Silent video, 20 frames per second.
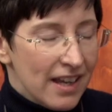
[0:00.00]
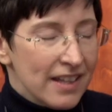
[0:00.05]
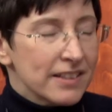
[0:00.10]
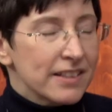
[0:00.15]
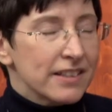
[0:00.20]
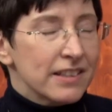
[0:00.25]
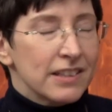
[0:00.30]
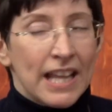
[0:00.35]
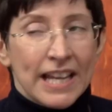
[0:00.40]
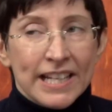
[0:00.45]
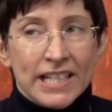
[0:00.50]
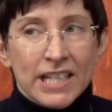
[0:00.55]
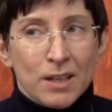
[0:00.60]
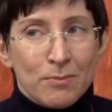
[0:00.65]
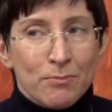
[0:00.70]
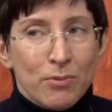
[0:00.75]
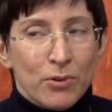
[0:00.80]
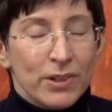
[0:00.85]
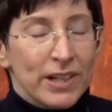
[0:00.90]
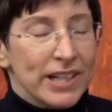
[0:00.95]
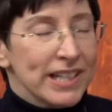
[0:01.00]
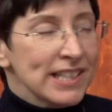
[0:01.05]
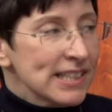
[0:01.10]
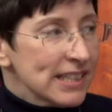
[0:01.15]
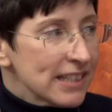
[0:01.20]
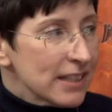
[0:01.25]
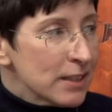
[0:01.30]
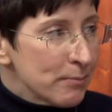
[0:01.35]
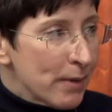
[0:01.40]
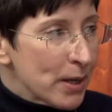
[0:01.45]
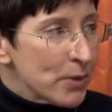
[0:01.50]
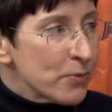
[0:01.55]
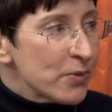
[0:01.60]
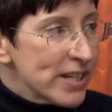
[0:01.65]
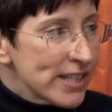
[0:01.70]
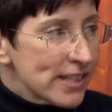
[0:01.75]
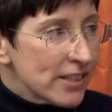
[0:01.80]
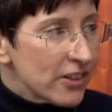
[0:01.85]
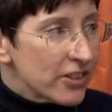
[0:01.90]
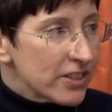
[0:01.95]
An enlightening point in my
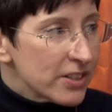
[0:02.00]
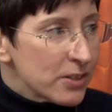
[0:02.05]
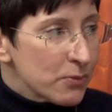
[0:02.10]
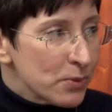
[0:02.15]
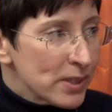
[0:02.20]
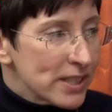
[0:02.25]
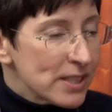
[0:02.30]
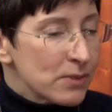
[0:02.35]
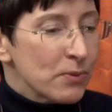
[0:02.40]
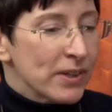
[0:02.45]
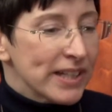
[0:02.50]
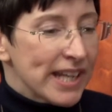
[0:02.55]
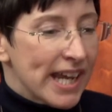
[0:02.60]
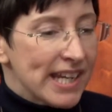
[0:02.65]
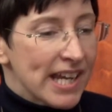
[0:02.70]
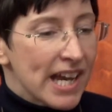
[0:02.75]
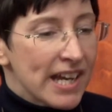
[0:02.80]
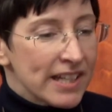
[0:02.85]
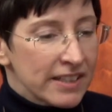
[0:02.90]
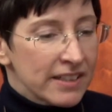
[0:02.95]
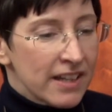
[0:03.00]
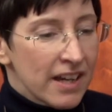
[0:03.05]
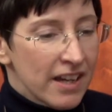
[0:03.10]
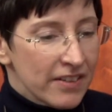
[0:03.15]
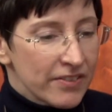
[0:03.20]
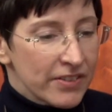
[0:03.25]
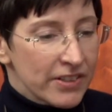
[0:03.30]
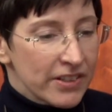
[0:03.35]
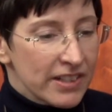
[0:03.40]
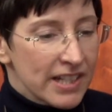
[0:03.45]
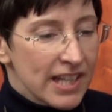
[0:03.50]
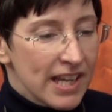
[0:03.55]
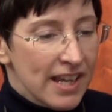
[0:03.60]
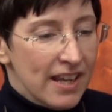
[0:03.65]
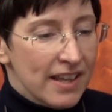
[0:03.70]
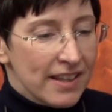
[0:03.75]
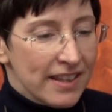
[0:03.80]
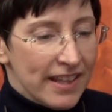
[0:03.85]
research was when I uncovered